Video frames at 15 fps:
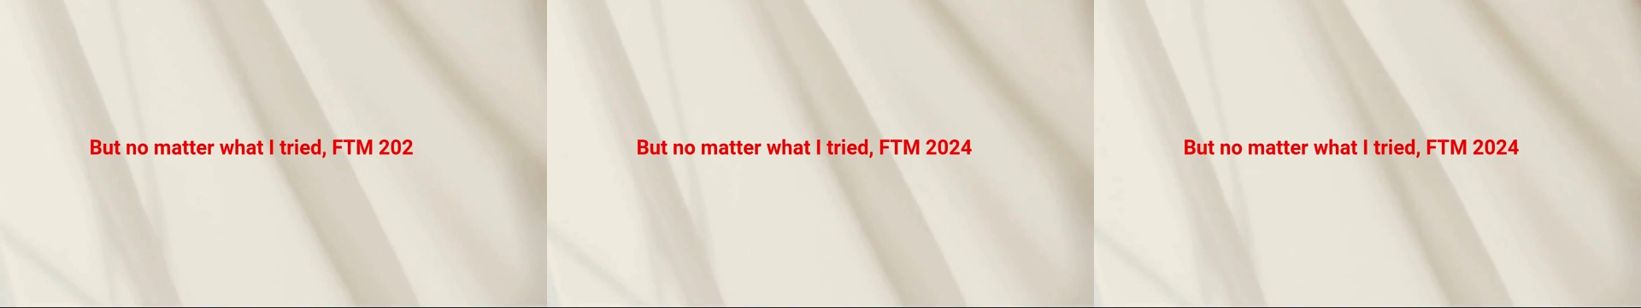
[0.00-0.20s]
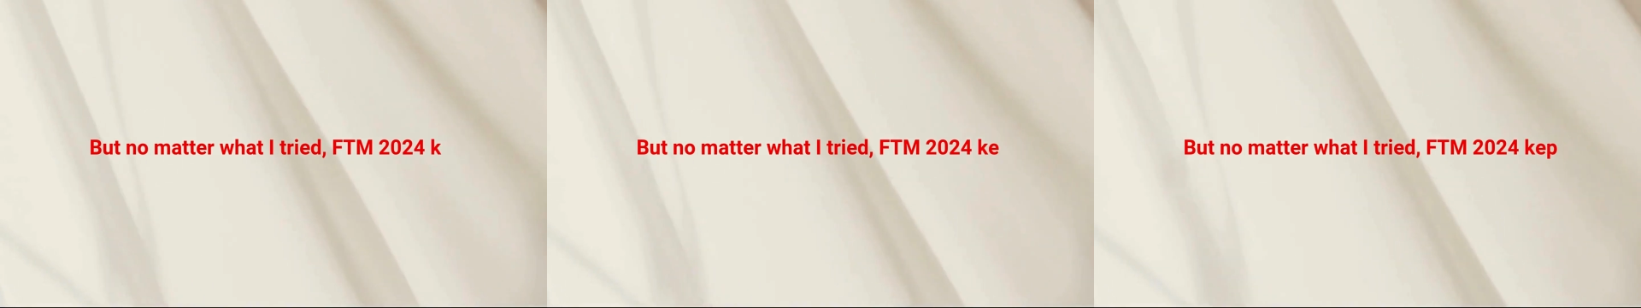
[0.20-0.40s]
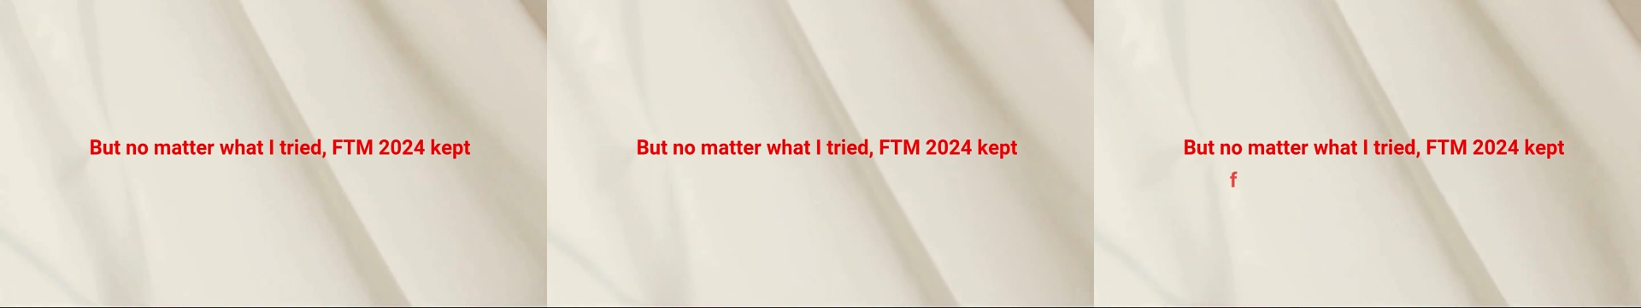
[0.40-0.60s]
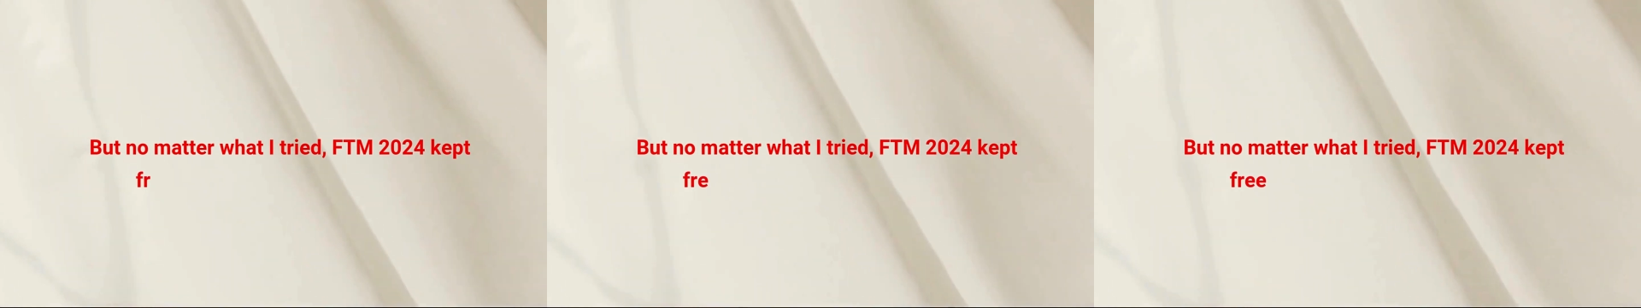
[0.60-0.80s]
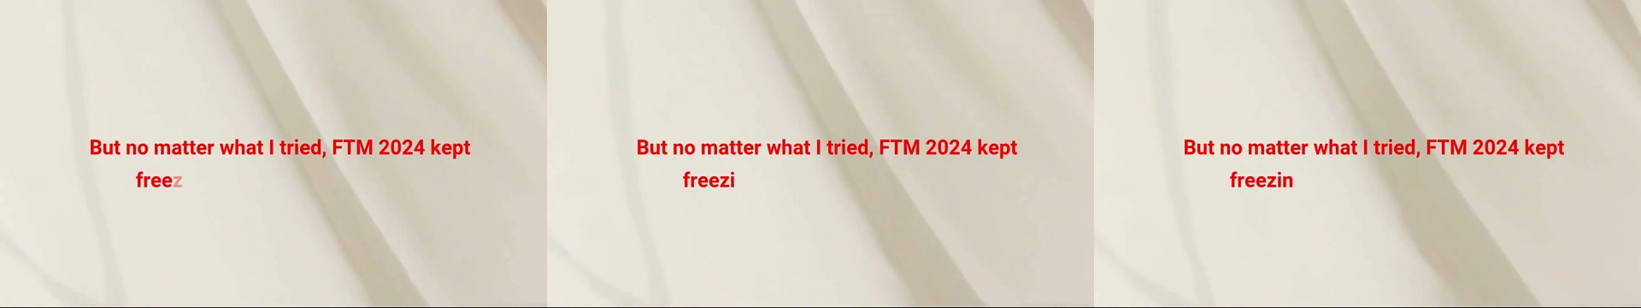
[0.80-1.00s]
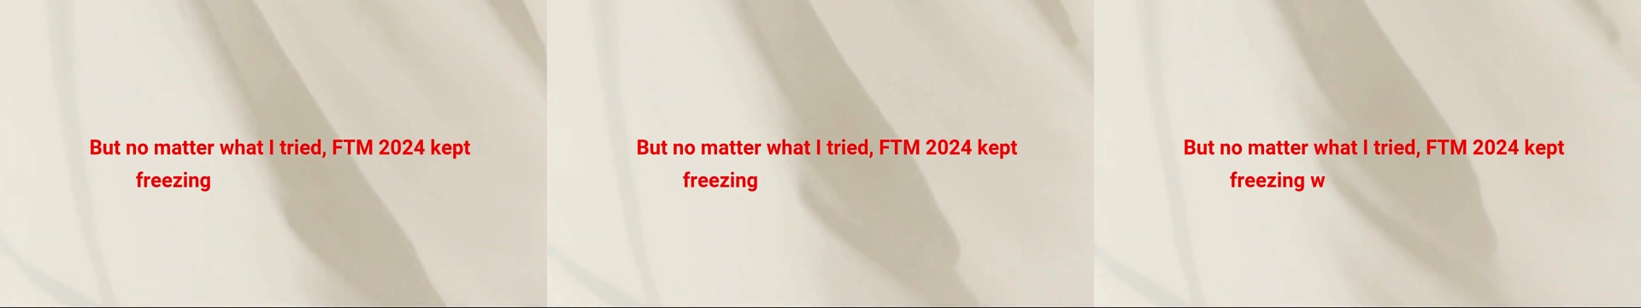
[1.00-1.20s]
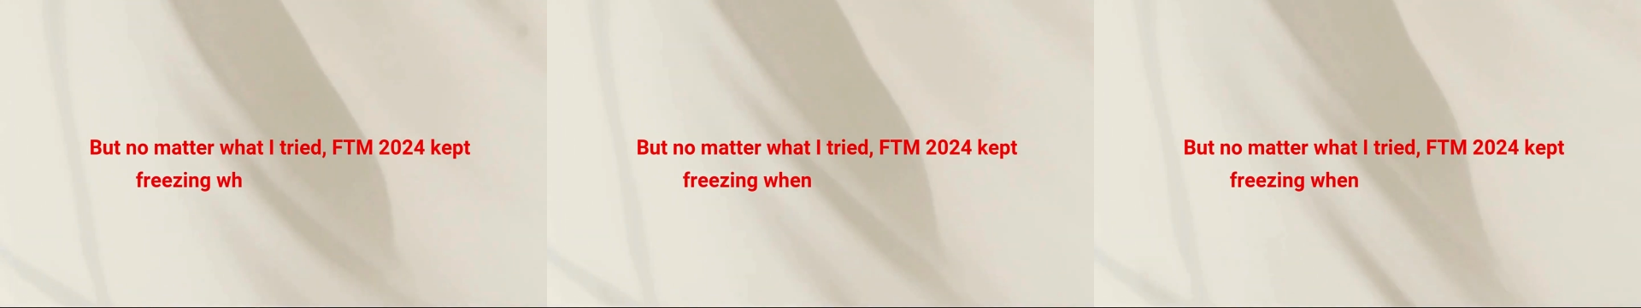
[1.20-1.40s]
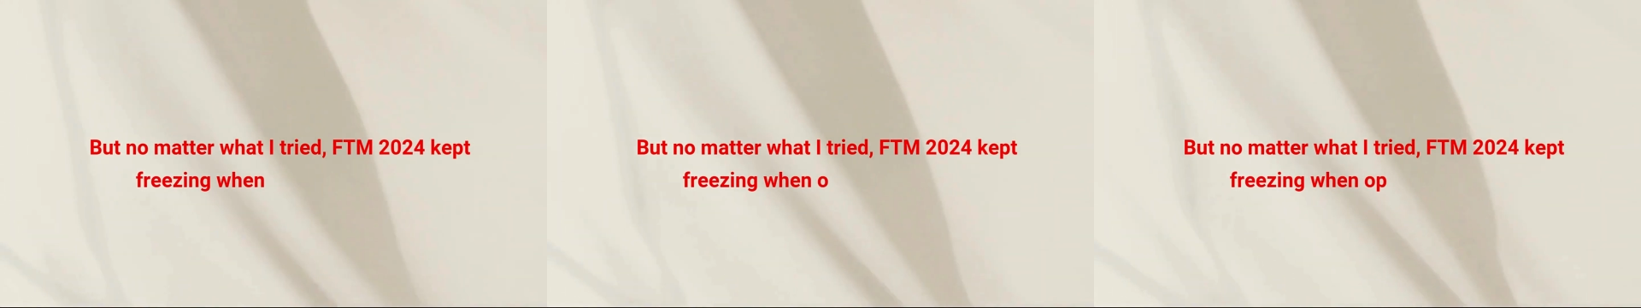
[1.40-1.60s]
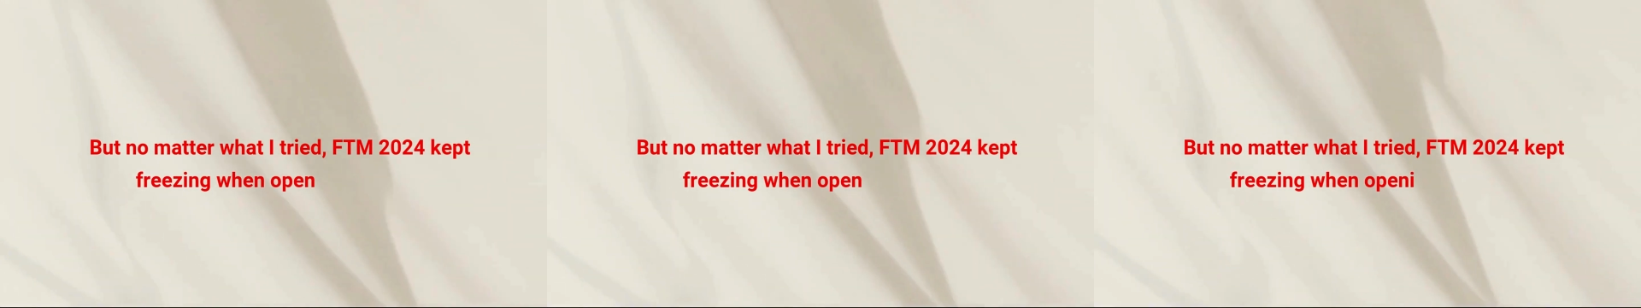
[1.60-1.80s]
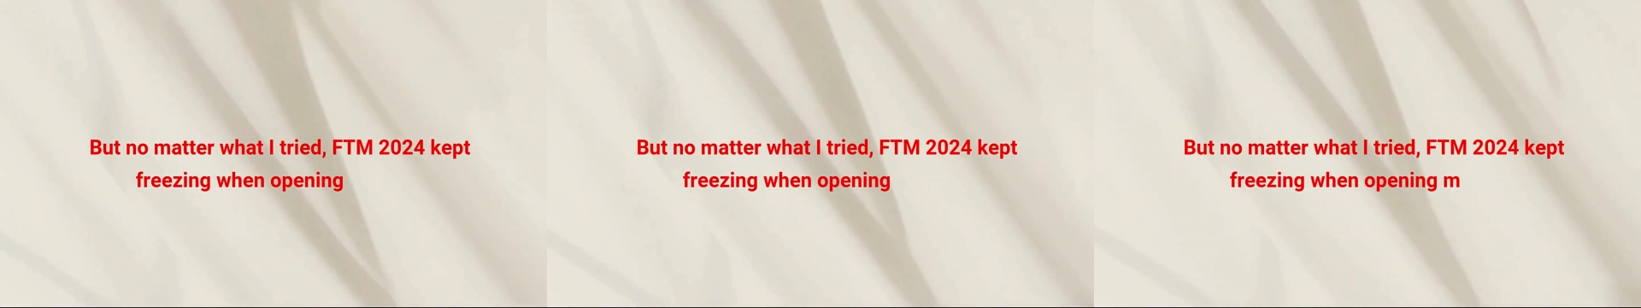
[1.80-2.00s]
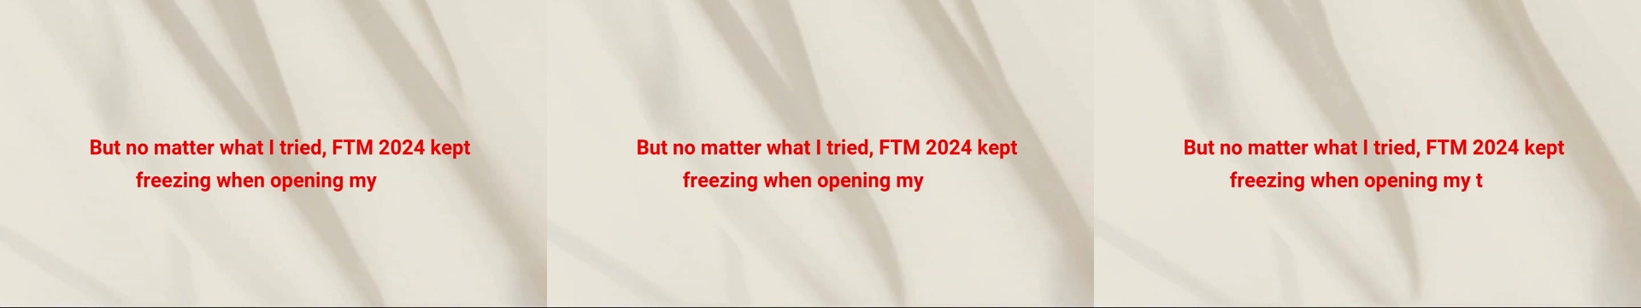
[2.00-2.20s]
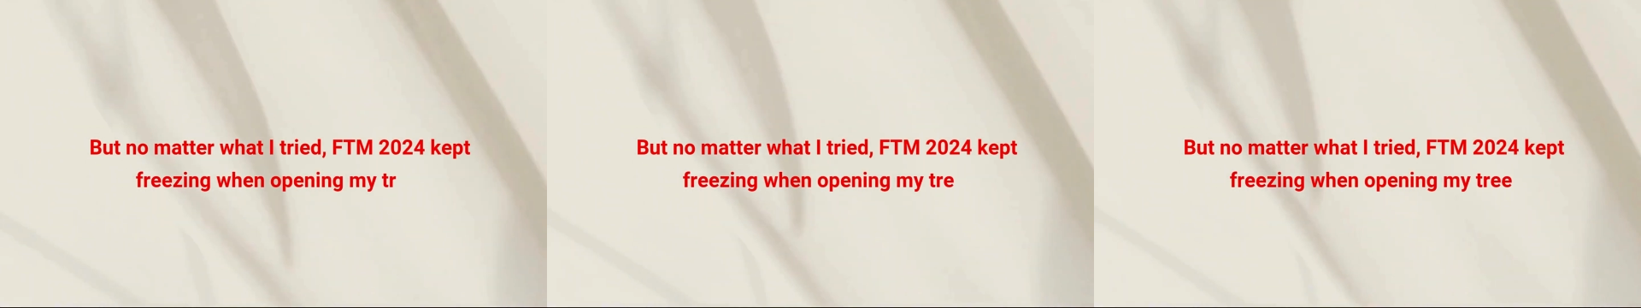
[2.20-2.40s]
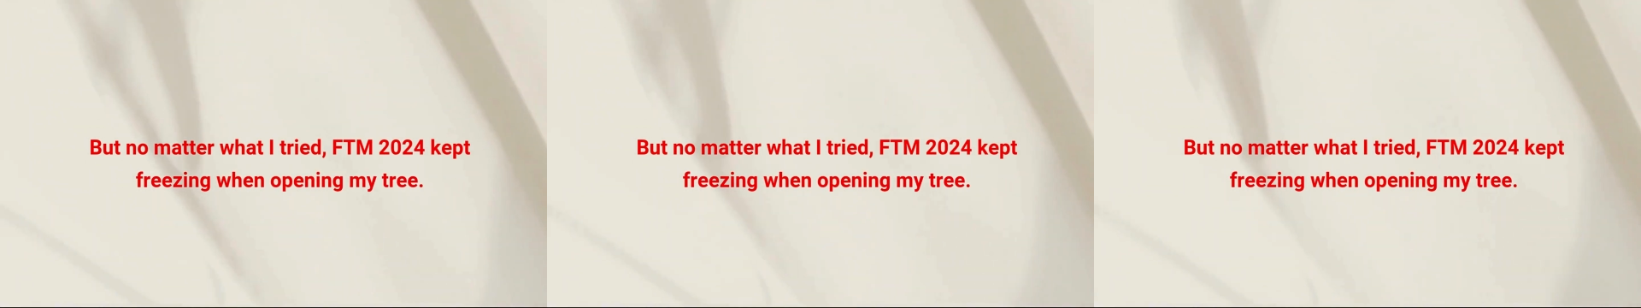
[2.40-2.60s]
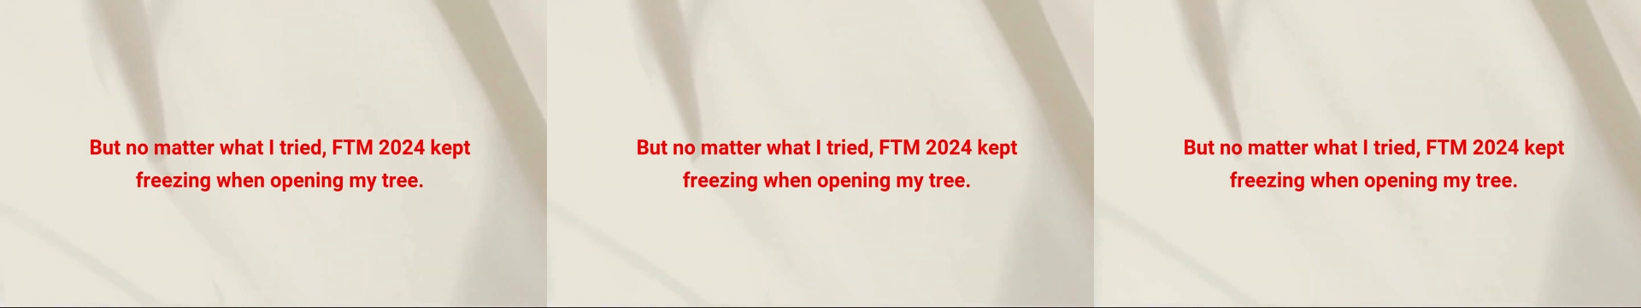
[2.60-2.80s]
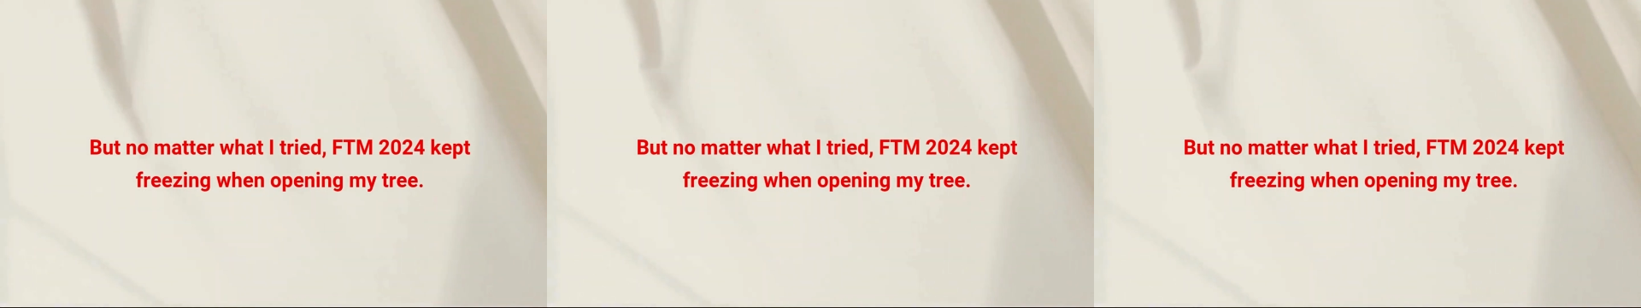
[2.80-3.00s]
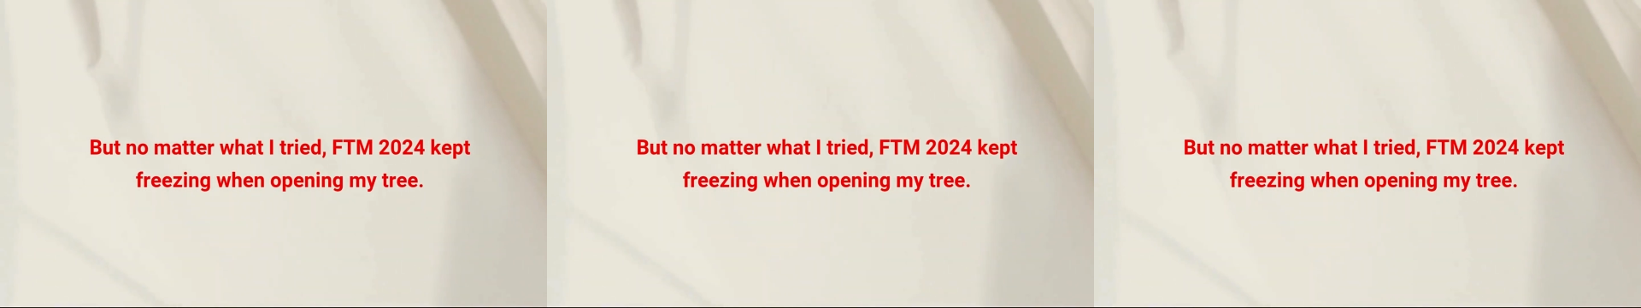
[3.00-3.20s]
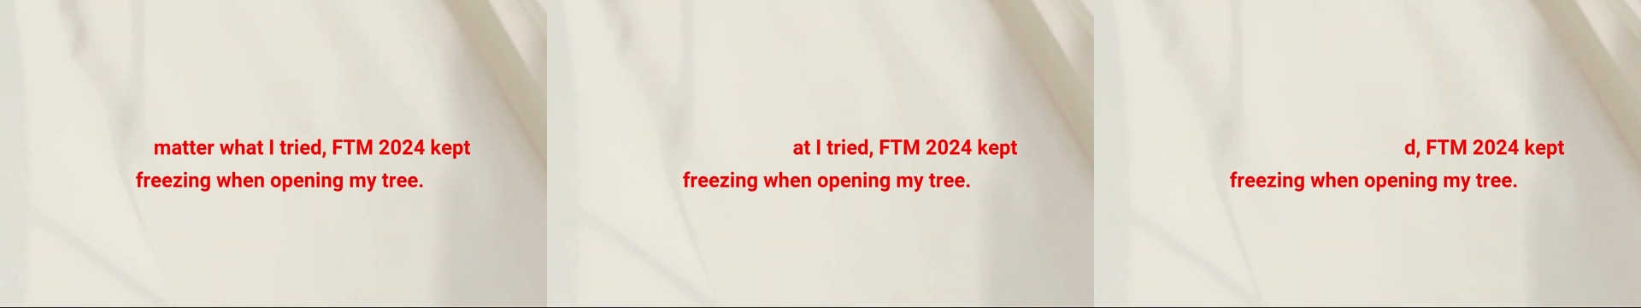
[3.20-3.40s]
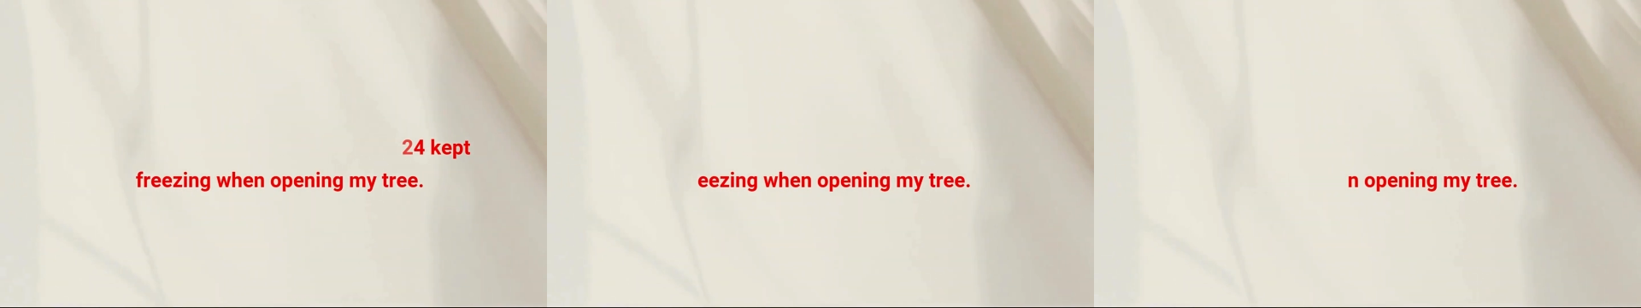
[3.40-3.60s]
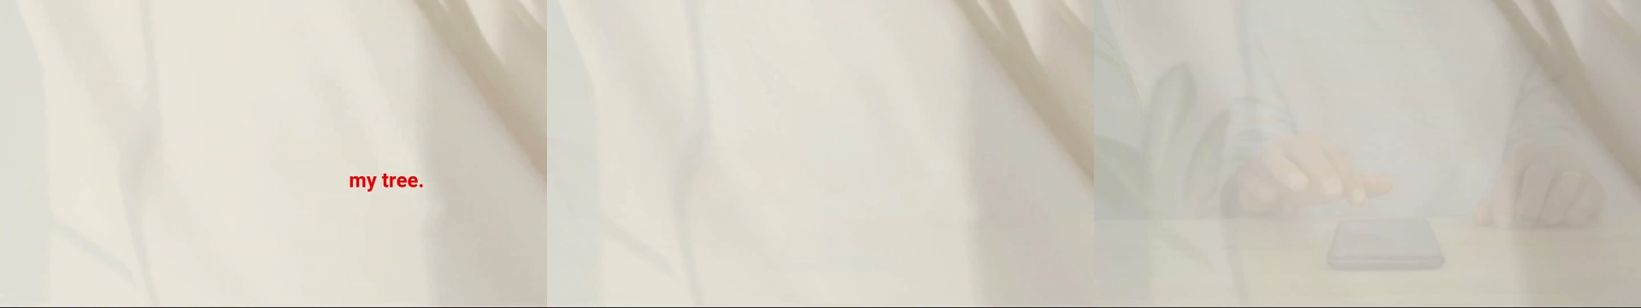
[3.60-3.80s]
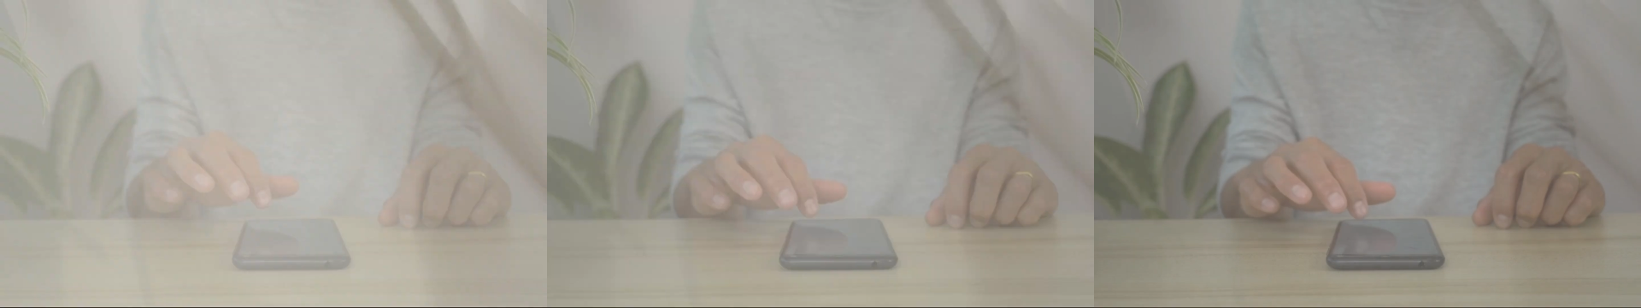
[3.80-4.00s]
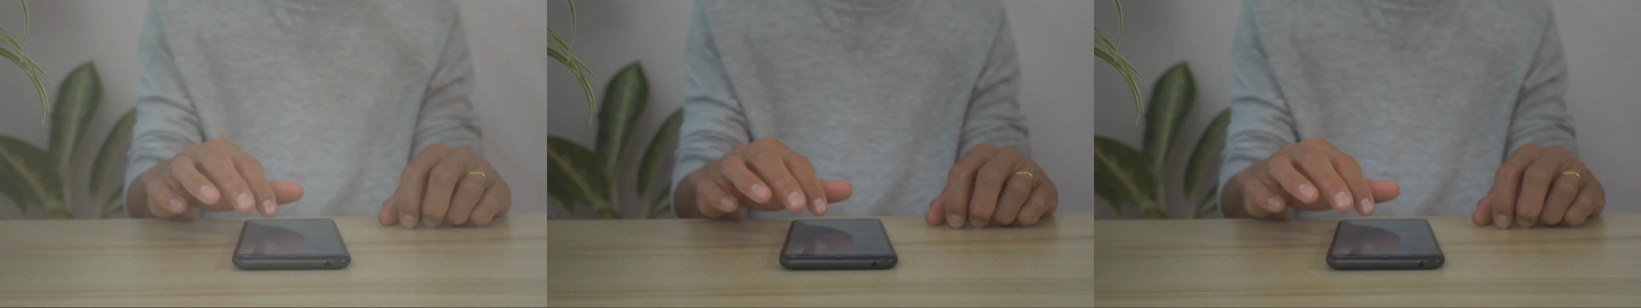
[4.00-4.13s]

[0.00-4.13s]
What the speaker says: (no speaker visible)